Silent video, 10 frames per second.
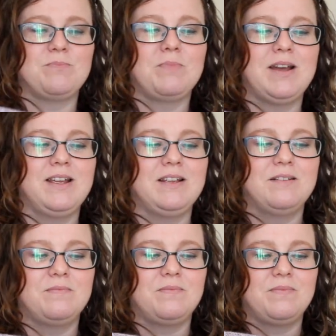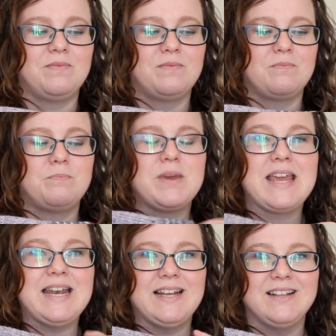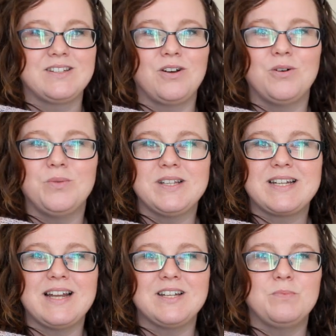My beginnings always tend